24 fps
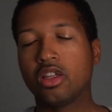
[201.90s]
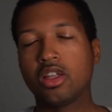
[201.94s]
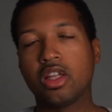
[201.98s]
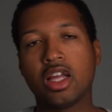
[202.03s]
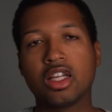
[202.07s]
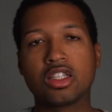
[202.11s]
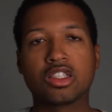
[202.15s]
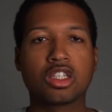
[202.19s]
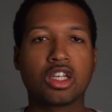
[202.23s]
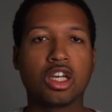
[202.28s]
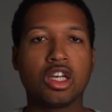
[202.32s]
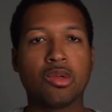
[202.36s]

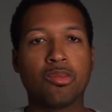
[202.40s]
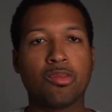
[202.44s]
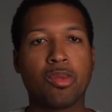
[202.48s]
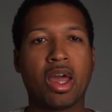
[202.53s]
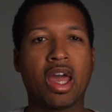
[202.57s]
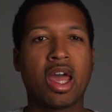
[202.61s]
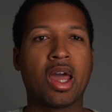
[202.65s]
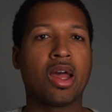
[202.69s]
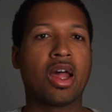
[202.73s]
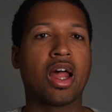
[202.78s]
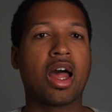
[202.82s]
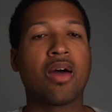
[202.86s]
it's good and
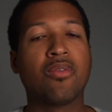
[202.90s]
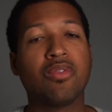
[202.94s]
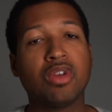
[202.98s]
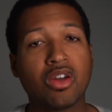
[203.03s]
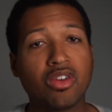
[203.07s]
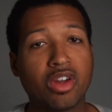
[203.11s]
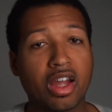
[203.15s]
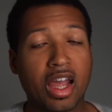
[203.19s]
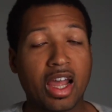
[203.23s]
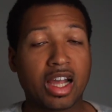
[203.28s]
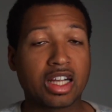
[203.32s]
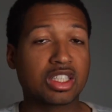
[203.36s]
bad. I've
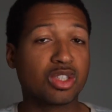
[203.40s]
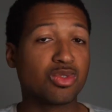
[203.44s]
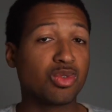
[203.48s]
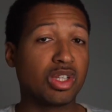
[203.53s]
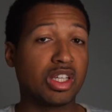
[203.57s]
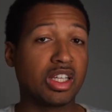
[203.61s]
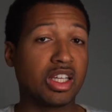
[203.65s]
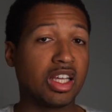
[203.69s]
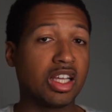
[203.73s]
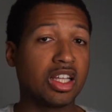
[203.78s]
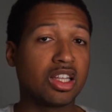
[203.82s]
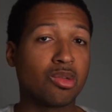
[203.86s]
never actually
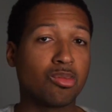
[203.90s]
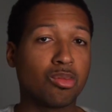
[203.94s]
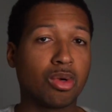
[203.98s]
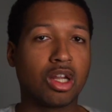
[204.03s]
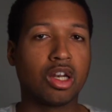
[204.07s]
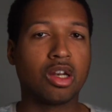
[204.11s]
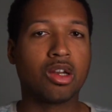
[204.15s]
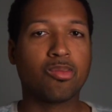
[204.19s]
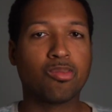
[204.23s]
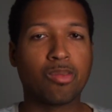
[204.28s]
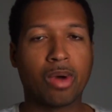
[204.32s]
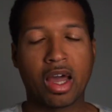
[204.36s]
really hit the
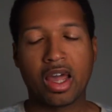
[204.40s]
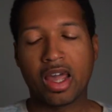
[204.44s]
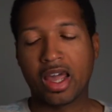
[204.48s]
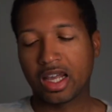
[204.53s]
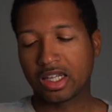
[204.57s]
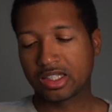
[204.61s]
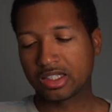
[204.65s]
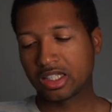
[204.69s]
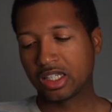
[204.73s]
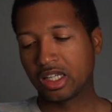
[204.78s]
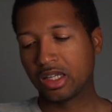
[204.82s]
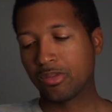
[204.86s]
button by
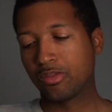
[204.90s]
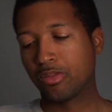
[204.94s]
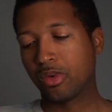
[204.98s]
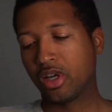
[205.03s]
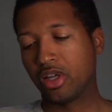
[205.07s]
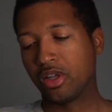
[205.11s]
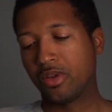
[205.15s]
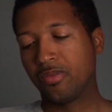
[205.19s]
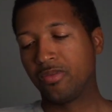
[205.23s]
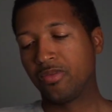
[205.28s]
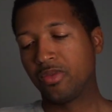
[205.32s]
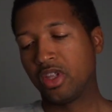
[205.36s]
accident,
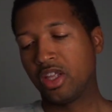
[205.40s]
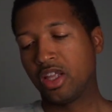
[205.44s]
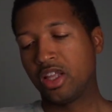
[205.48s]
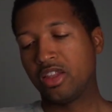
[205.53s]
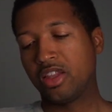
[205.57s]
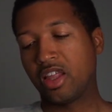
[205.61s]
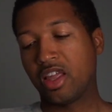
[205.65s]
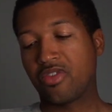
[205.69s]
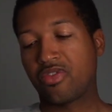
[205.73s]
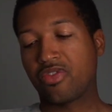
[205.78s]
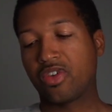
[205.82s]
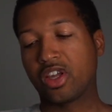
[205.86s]
but
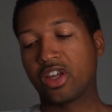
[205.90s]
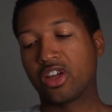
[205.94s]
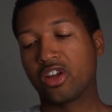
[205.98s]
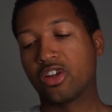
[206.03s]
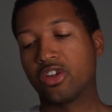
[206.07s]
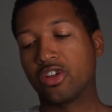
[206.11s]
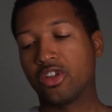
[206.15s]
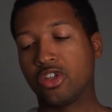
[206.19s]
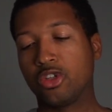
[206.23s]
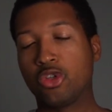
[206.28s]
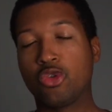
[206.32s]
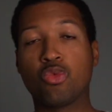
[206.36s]
they
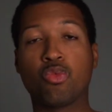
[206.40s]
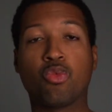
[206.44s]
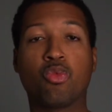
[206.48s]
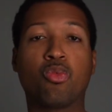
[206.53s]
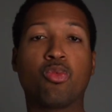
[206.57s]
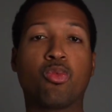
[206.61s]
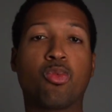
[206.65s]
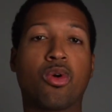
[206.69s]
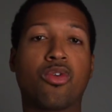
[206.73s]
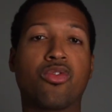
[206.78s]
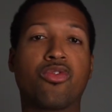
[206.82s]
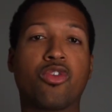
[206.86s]
figure you
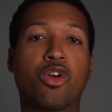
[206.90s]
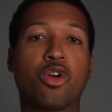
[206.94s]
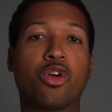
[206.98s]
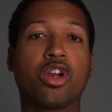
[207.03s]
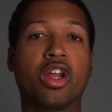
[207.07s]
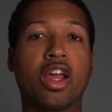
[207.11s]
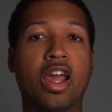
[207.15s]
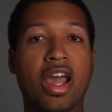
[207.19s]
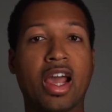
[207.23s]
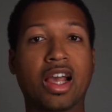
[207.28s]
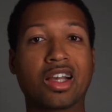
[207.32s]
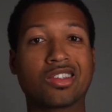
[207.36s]
prefer
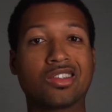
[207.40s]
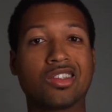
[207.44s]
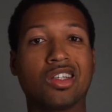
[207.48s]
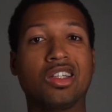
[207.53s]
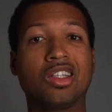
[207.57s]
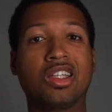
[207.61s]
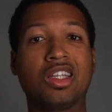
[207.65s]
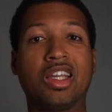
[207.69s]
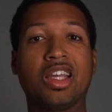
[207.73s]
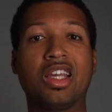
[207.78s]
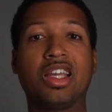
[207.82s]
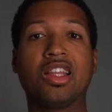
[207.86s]
to
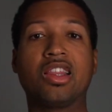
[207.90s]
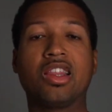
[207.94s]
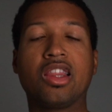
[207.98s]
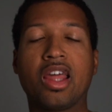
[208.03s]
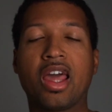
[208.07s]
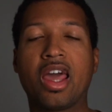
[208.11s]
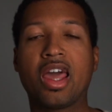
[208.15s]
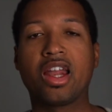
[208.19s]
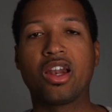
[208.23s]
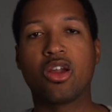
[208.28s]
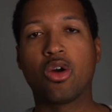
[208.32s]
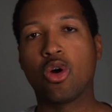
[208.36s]
accidentally hit
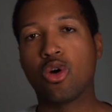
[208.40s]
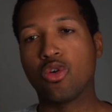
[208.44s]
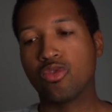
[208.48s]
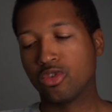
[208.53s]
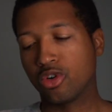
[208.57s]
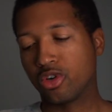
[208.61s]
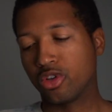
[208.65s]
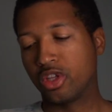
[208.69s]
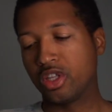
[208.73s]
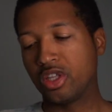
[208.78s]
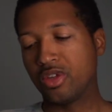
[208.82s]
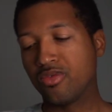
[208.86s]
that
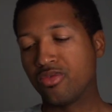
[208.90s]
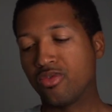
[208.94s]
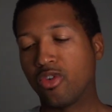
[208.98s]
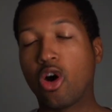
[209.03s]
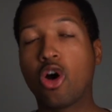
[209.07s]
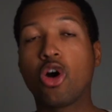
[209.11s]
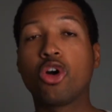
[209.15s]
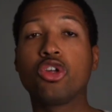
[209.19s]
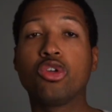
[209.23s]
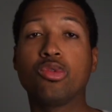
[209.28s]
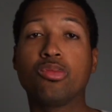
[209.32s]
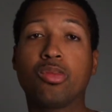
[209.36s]
over the
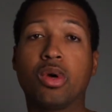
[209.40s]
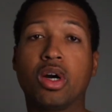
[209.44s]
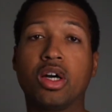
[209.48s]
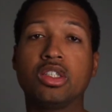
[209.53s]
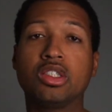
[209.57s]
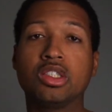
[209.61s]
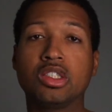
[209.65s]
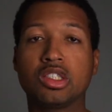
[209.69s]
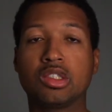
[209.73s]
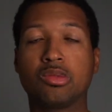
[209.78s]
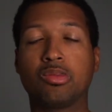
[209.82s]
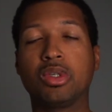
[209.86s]
volume
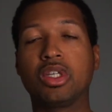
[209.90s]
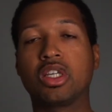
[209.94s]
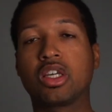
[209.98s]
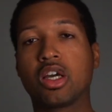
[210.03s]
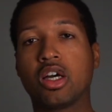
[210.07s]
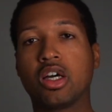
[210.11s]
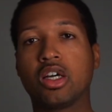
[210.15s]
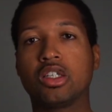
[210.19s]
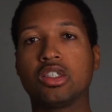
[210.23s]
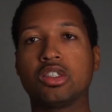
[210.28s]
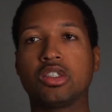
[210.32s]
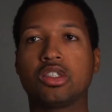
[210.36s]
buttons,
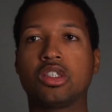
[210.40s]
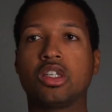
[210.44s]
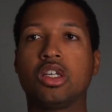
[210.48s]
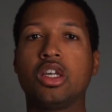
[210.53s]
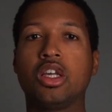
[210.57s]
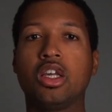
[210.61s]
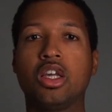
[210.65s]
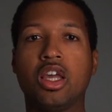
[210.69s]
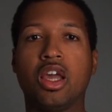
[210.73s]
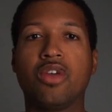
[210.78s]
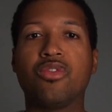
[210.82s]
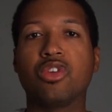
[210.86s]
because
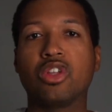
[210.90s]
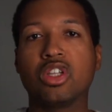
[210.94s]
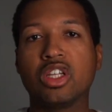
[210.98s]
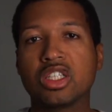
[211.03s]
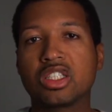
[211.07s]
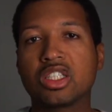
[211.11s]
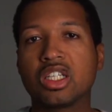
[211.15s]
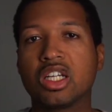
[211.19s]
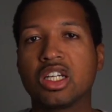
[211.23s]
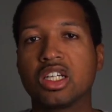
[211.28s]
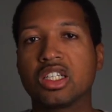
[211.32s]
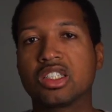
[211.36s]
if you're
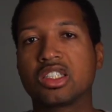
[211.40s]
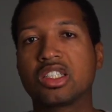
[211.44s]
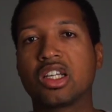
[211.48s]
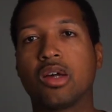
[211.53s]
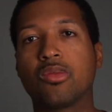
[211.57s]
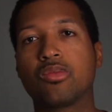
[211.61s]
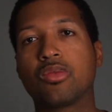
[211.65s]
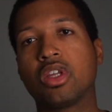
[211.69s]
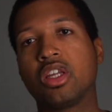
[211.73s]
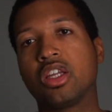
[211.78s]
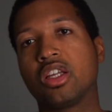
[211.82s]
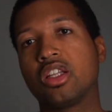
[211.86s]
listening to
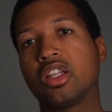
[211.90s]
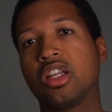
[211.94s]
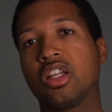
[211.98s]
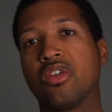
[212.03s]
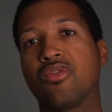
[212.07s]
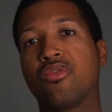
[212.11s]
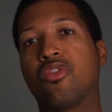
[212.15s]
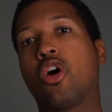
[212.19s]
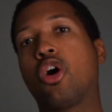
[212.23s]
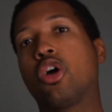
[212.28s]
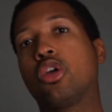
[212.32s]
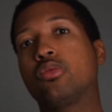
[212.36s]
something, then the
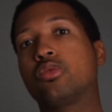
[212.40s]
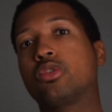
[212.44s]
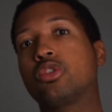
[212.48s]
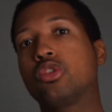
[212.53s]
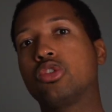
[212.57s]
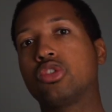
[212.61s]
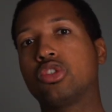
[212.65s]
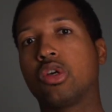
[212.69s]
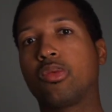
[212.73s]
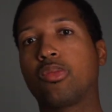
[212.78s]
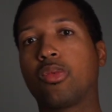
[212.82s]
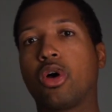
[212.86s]
volume
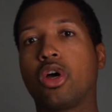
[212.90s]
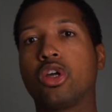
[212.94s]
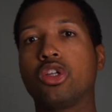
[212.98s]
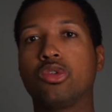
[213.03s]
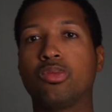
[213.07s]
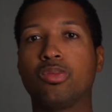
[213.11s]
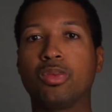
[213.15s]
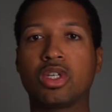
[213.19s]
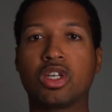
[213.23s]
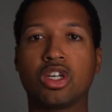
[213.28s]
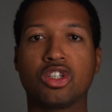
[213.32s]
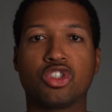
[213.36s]
shoots up on you
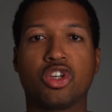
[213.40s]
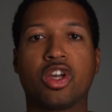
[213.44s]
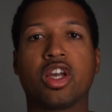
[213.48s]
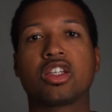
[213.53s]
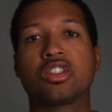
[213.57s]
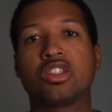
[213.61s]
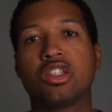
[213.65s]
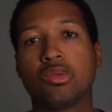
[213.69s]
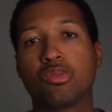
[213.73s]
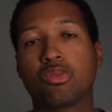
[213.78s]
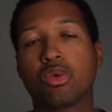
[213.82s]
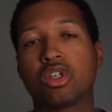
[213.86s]
because you're
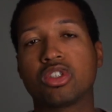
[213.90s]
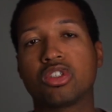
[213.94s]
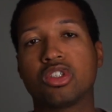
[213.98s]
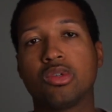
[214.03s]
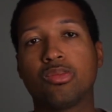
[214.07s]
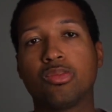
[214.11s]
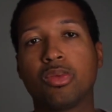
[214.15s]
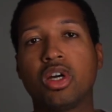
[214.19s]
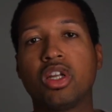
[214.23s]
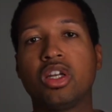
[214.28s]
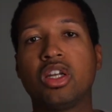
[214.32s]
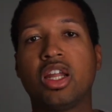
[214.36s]
accidentally pressing the
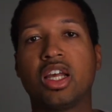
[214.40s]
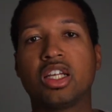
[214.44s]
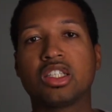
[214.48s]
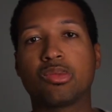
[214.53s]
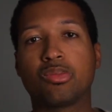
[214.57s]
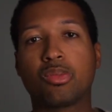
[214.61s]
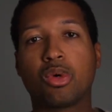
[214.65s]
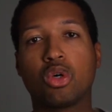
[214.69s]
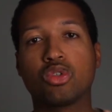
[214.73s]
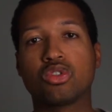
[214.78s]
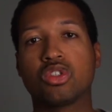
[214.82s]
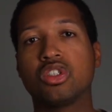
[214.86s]
button, as
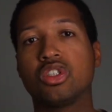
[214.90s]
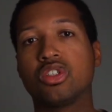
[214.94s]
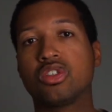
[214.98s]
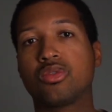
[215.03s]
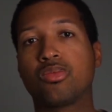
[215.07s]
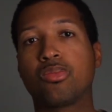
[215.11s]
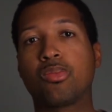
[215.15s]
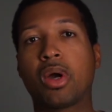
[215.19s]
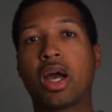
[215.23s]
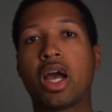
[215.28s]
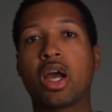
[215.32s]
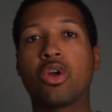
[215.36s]
opposed to
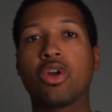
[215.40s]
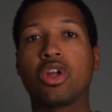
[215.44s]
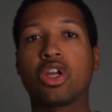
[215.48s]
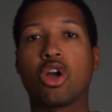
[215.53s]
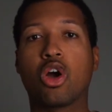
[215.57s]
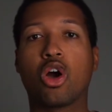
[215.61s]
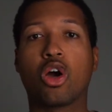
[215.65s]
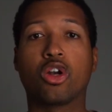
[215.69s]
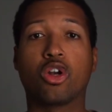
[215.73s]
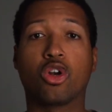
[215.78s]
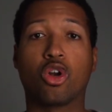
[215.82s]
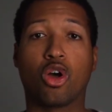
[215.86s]
just powering
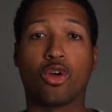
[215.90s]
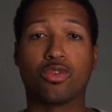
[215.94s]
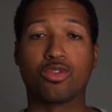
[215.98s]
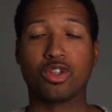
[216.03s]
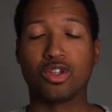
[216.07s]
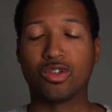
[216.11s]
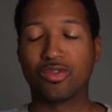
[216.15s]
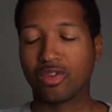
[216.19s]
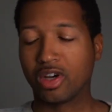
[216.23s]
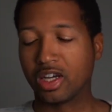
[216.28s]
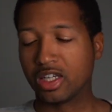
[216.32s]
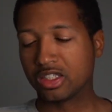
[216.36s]
on and off the
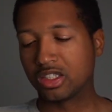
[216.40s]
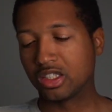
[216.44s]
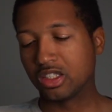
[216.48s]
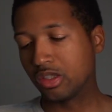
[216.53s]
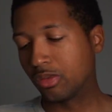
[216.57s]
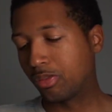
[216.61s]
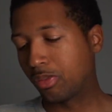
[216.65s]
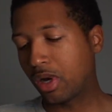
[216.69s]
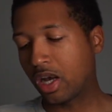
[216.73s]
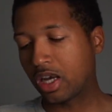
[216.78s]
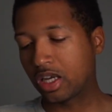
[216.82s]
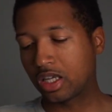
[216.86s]
device in your
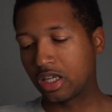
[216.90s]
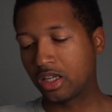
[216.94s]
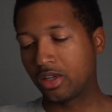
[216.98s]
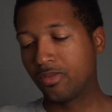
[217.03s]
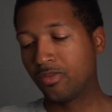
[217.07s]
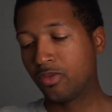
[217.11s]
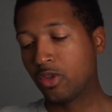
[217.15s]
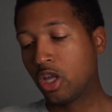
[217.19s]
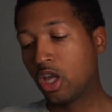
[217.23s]
pocket.